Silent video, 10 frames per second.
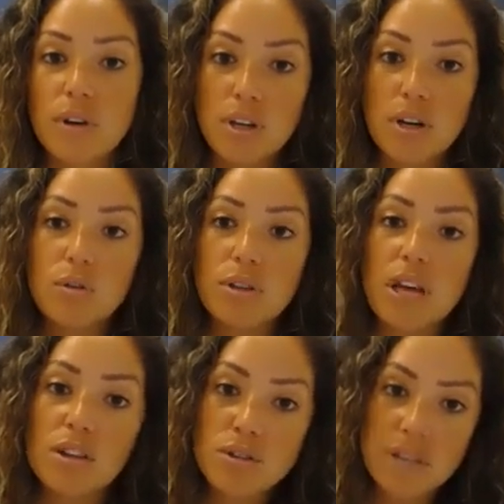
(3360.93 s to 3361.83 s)
the
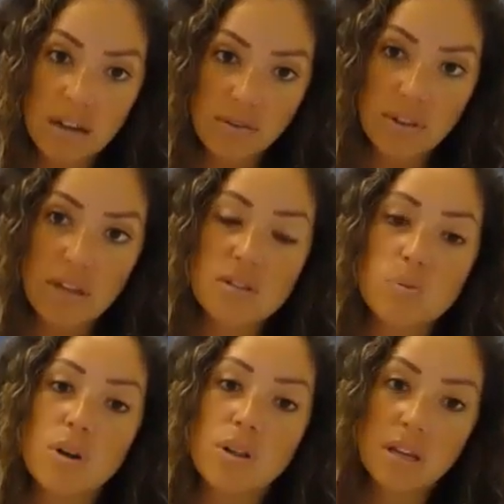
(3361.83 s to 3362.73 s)
other side of things,
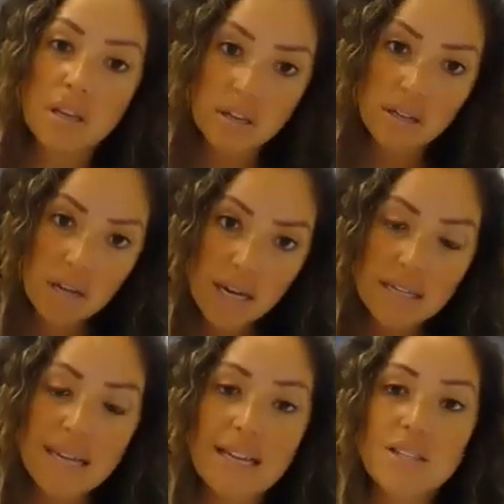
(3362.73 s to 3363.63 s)
where they can
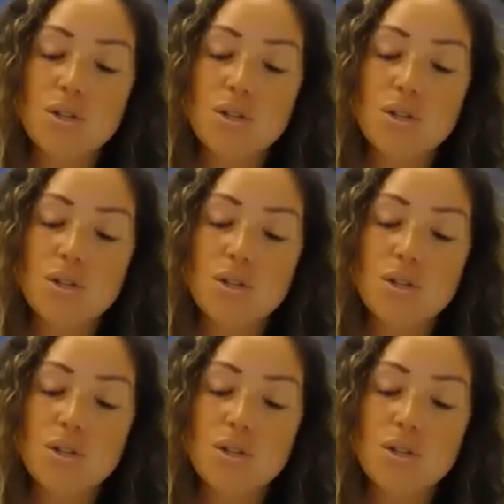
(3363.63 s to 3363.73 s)
get